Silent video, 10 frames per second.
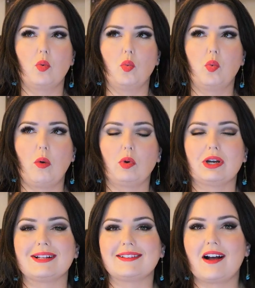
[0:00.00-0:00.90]
what we're
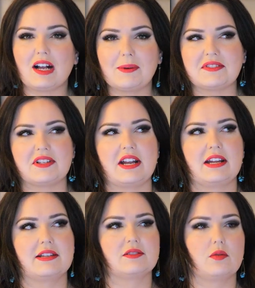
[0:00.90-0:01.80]
gonna talk about
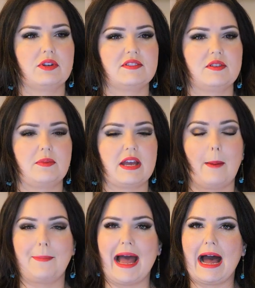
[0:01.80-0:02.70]
today is going to be
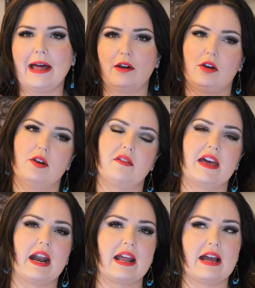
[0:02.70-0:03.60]
a pattern
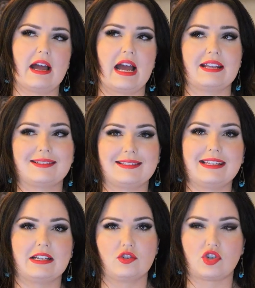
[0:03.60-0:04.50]
that I
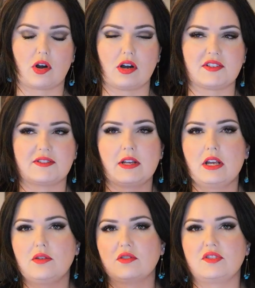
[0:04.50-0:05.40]
see in charts.
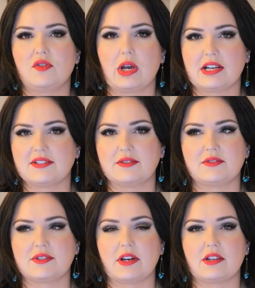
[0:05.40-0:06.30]
Those of you guys who
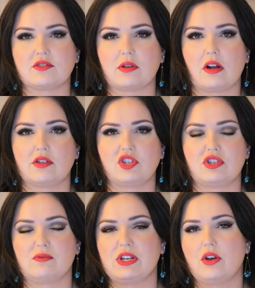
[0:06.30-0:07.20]
study
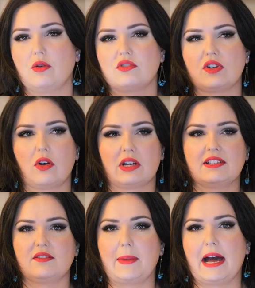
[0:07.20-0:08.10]
astrology, we know there's all
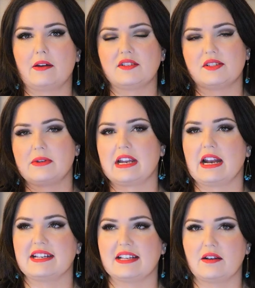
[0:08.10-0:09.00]
kinds of patterns that we can
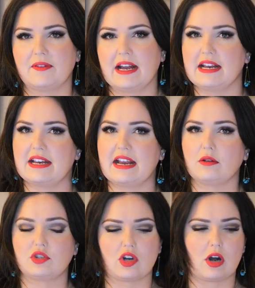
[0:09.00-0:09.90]
identify in a
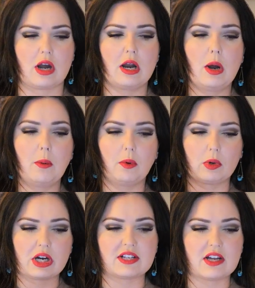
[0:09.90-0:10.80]
natal chart, but
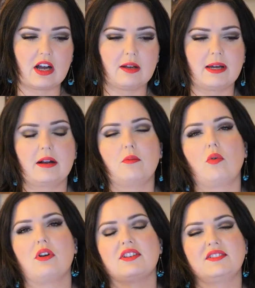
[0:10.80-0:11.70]
we're gonna talk about it
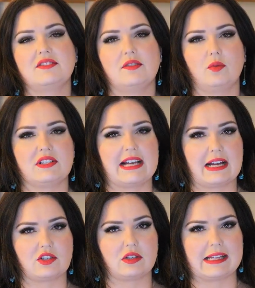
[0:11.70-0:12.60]
more in a sense of what's
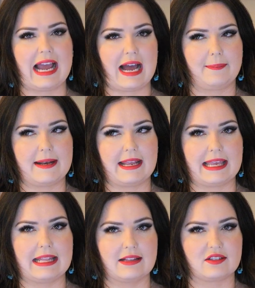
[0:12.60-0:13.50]
actually happening
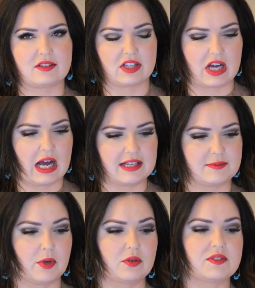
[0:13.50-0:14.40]
in the
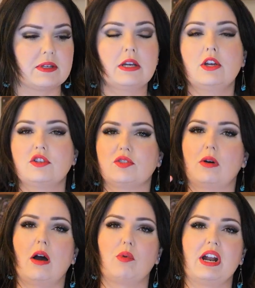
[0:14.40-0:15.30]
cosmos.
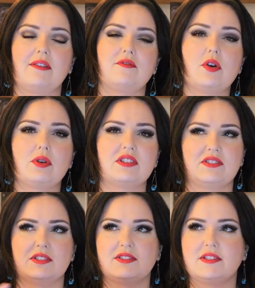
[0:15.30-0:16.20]
So what I've
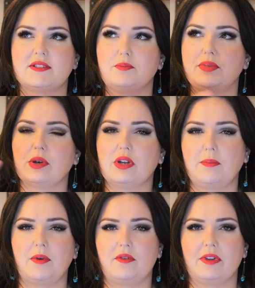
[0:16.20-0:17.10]
noticed is this
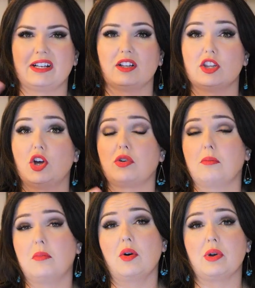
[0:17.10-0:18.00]
buildup of like a
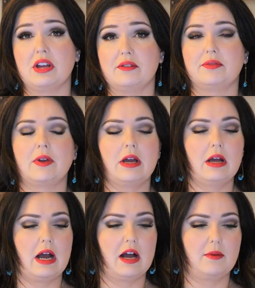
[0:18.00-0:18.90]
locomotive
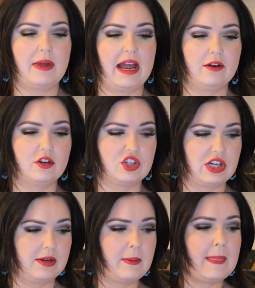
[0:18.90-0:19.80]

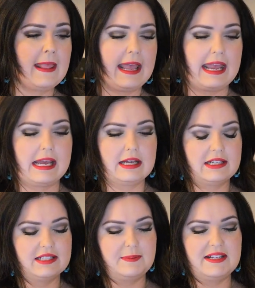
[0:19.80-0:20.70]
energy, and
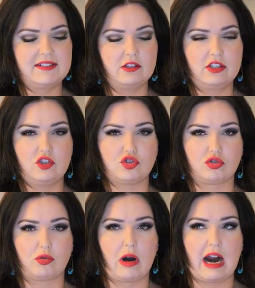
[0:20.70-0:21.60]
it's basically
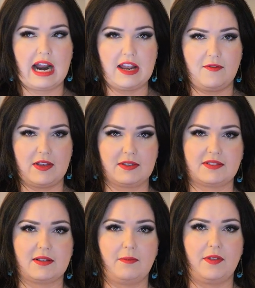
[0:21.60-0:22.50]
driving
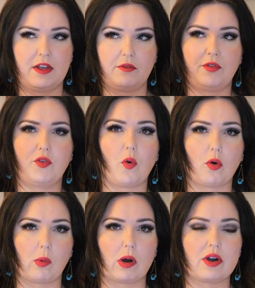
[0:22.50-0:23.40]
something
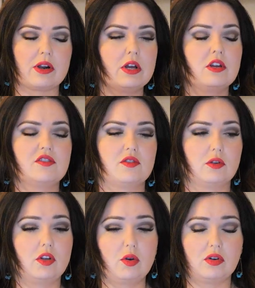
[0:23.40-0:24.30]
forward. So the
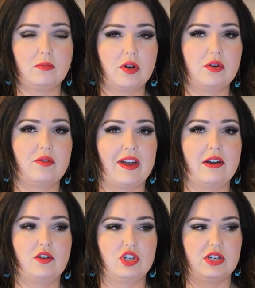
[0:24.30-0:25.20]
locomotive
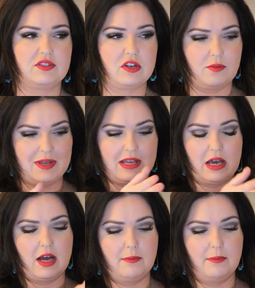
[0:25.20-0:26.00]
energy is gonna be